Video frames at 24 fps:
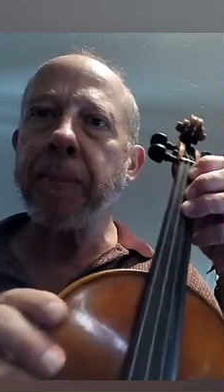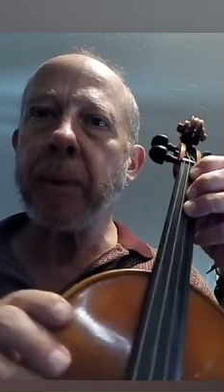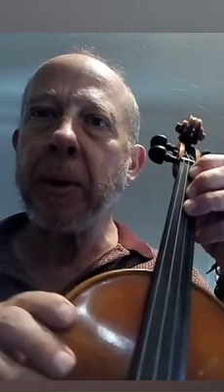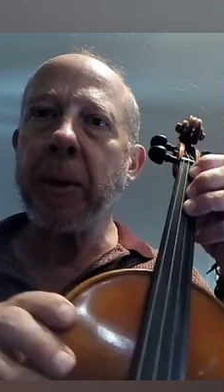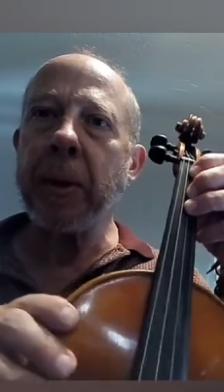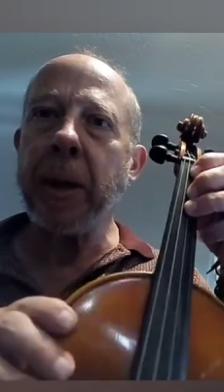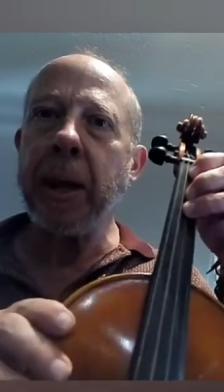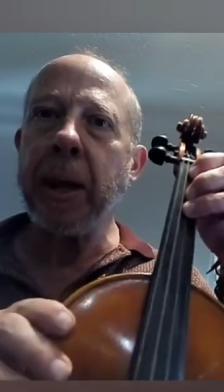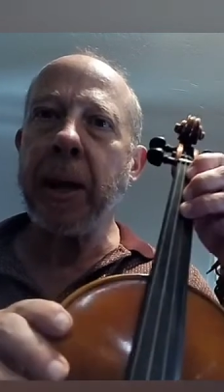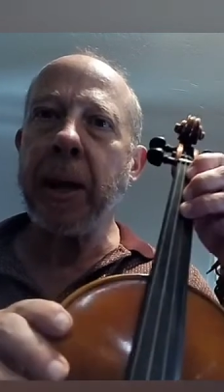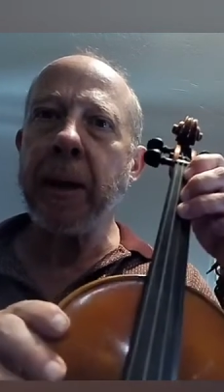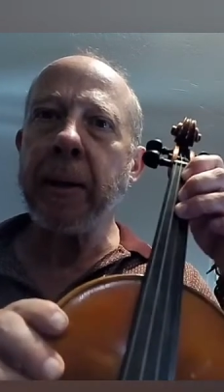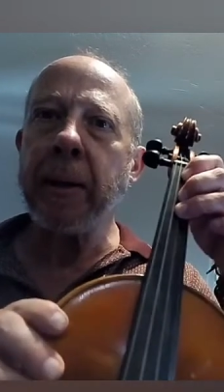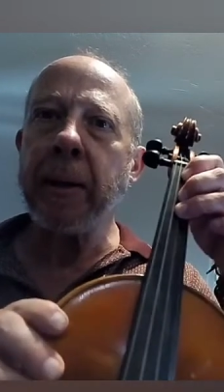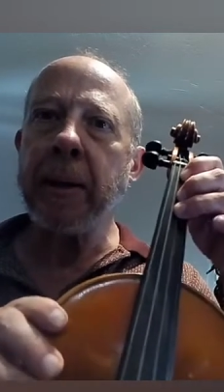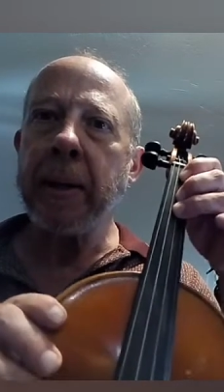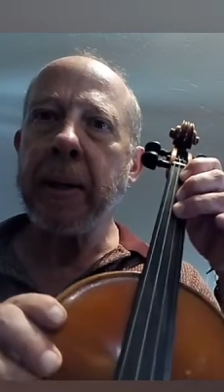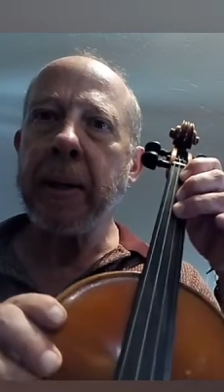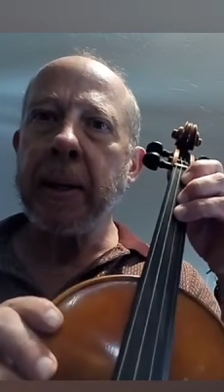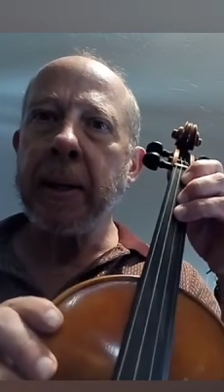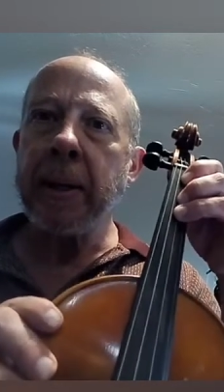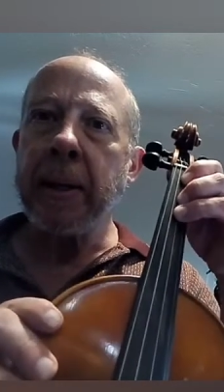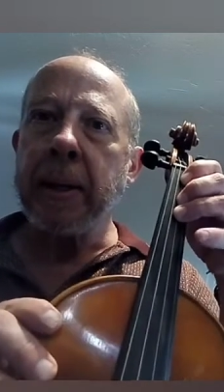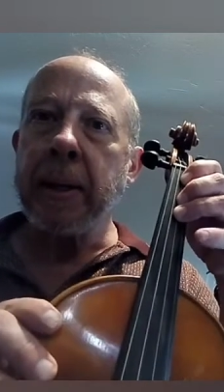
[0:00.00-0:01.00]
Okay,
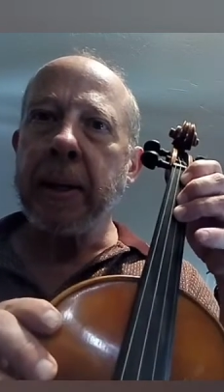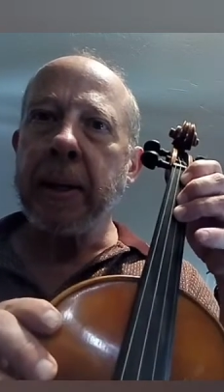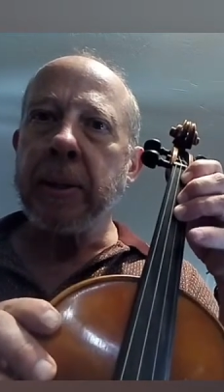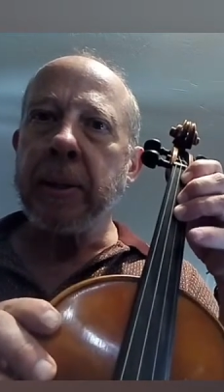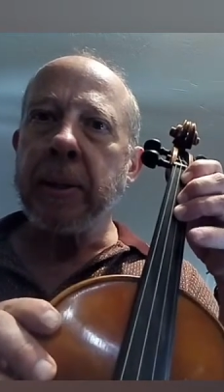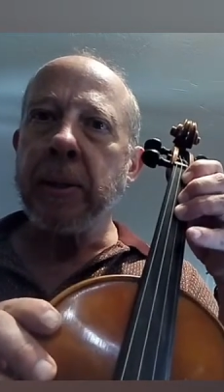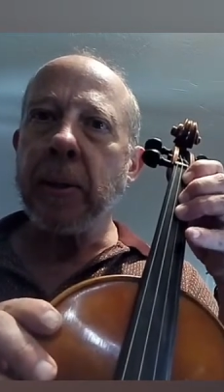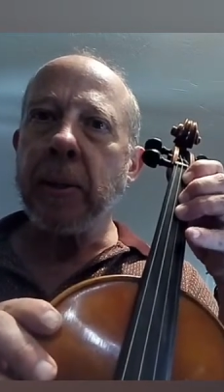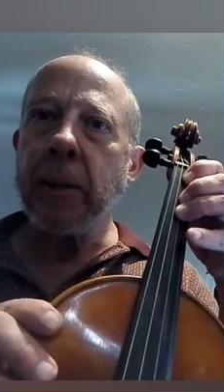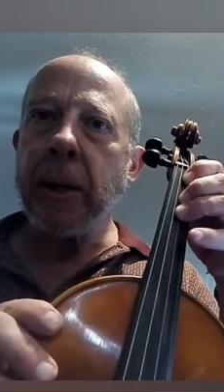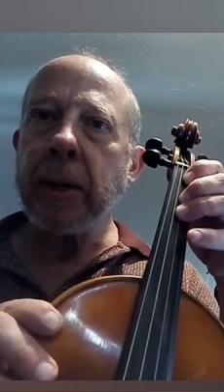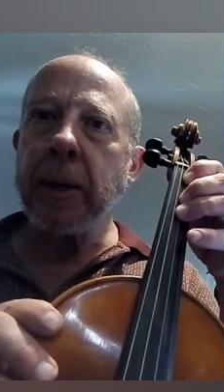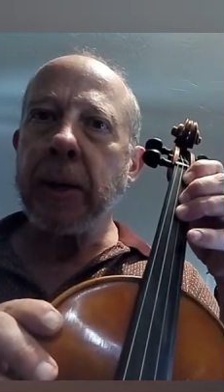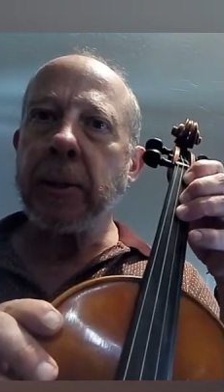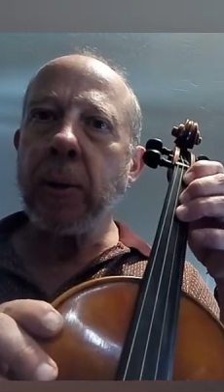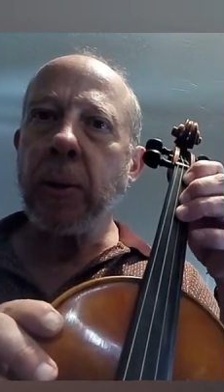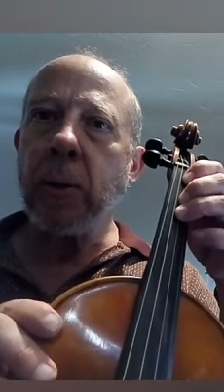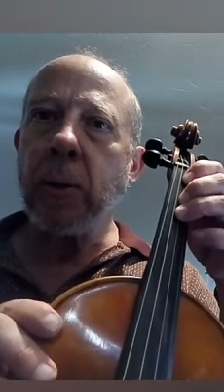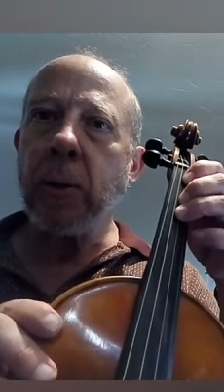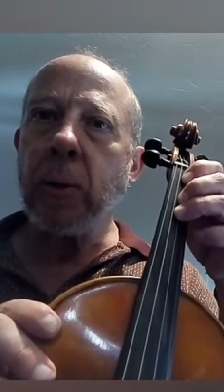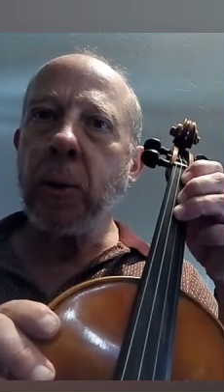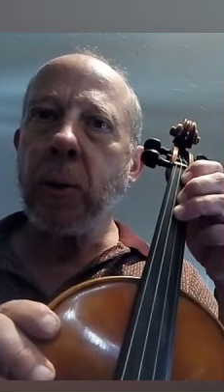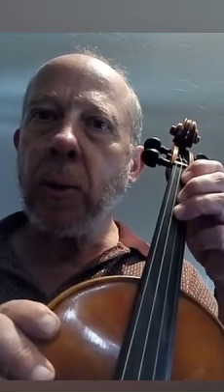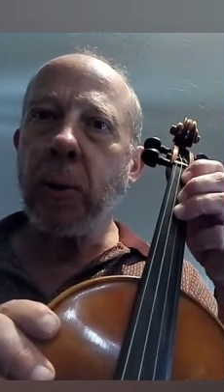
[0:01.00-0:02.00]
so that's
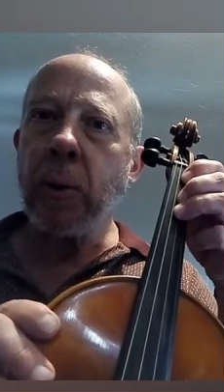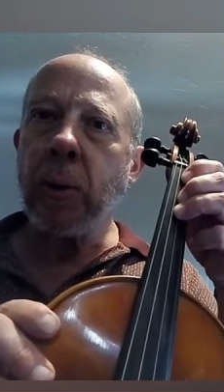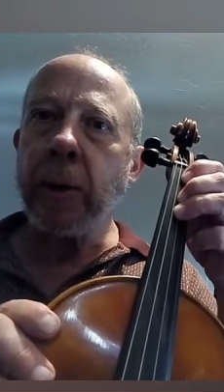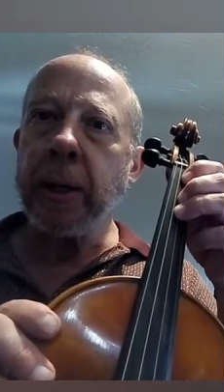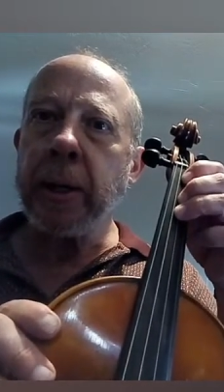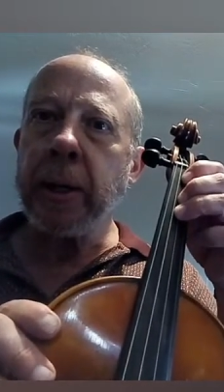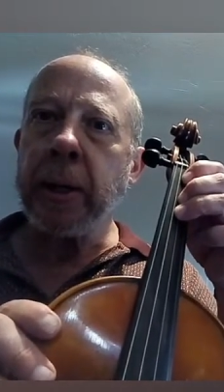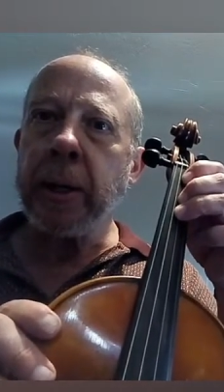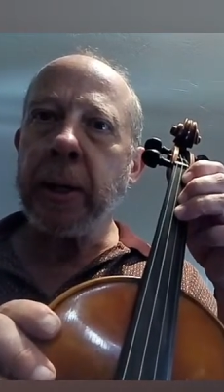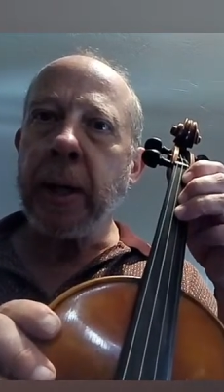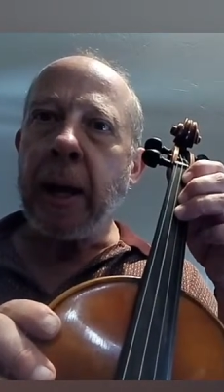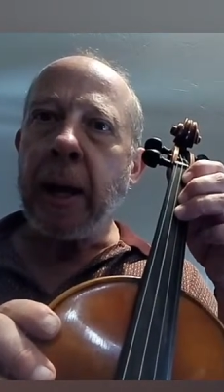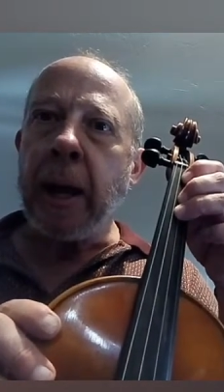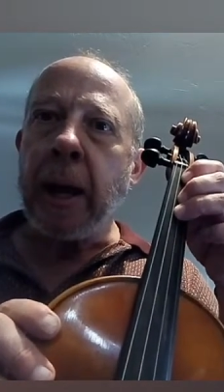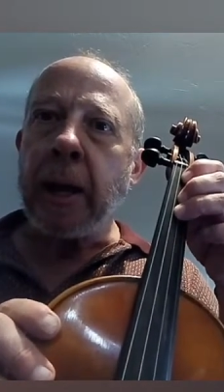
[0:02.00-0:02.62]
so cool that